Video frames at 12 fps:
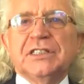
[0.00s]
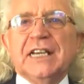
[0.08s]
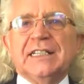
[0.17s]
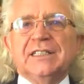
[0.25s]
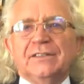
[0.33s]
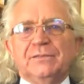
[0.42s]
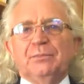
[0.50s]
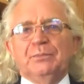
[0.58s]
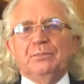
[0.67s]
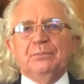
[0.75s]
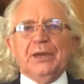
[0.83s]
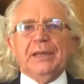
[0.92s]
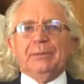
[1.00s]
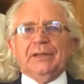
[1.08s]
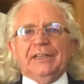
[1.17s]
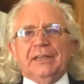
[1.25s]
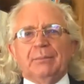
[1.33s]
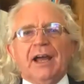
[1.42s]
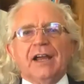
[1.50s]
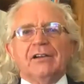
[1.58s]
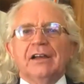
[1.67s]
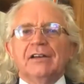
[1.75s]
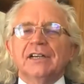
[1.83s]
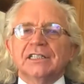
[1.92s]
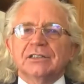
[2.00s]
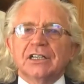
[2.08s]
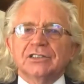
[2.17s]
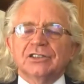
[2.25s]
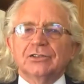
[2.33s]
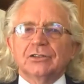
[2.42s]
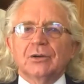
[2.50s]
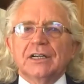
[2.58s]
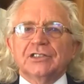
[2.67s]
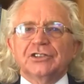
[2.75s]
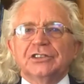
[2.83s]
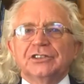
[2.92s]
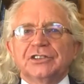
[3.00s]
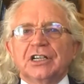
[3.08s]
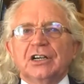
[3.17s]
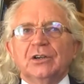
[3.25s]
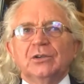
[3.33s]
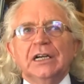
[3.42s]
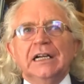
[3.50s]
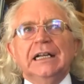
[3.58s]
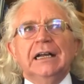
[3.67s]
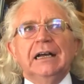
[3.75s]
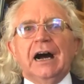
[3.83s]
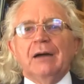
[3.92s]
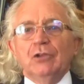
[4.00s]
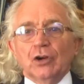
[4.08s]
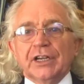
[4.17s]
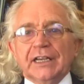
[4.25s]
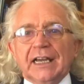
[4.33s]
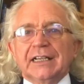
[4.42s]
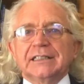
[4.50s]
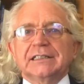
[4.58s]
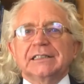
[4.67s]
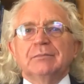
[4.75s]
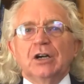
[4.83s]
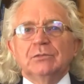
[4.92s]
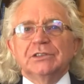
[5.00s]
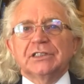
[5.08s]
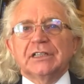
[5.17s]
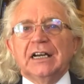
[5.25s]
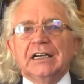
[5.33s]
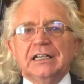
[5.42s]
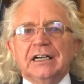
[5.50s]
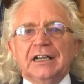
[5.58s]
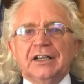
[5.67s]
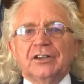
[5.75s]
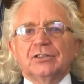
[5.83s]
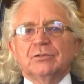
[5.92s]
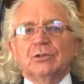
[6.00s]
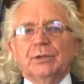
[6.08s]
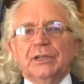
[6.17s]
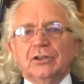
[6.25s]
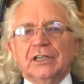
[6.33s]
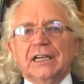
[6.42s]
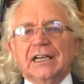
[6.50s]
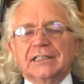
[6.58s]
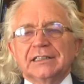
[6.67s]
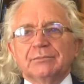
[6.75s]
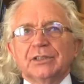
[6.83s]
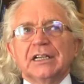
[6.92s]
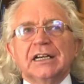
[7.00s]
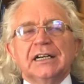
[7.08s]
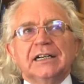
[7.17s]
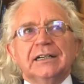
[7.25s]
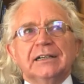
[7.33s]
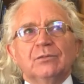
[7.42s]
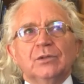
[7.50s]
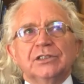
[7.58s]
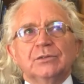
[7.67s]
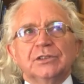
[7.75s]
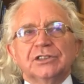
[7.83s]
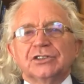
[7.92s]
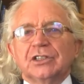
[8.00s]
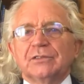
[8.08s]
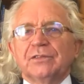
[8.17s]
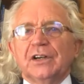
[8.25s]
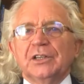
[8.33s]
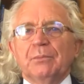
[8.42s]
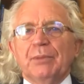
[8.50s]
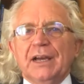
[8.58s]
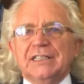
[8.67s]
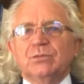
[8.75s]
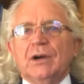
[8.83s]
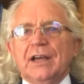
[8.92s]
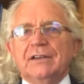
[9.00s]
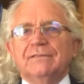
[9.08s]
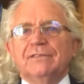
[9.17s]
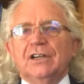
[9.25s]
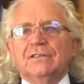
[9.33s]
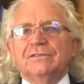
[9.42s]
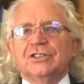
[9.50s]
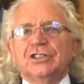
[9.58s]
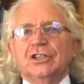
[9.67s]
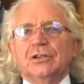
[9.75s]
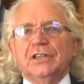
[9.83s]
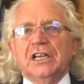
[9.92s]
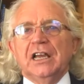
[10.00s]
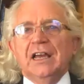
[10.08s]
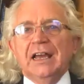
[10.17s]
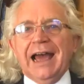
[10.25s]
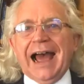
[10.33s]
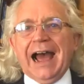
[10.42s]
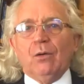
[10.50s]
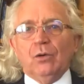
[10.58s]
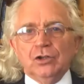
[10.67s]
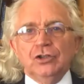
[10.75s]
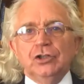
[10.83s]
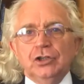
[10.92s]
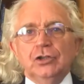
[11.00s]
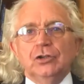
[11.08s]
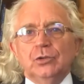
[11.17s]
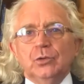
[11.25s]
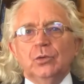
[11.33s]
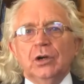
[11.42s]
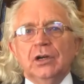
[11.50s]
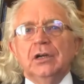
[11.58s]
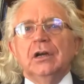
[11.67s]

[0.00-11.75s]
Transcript: set of people in the background there to answer your questions. So I'm looking at it at the moment, and others will be looking at it, but we're just trying to find the best way of serving our new